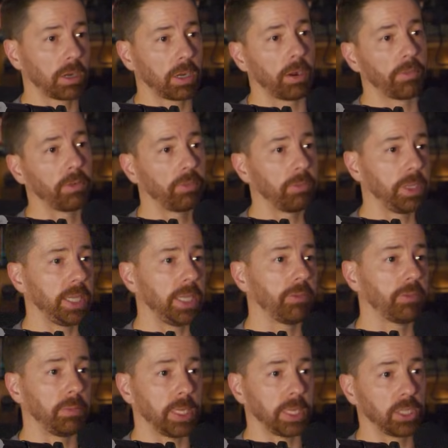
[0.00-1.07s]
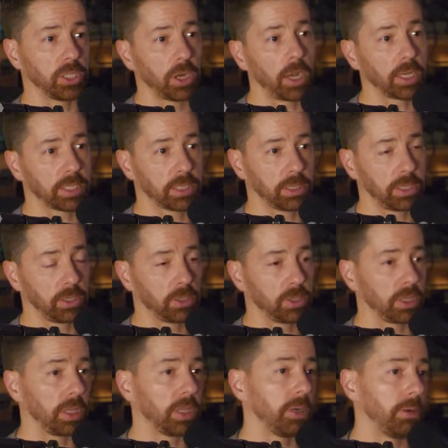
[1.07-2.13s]
cover from the heat from the exhaust, because there's
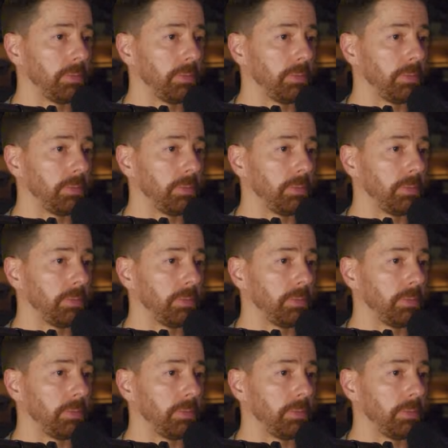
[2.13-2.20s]
a little.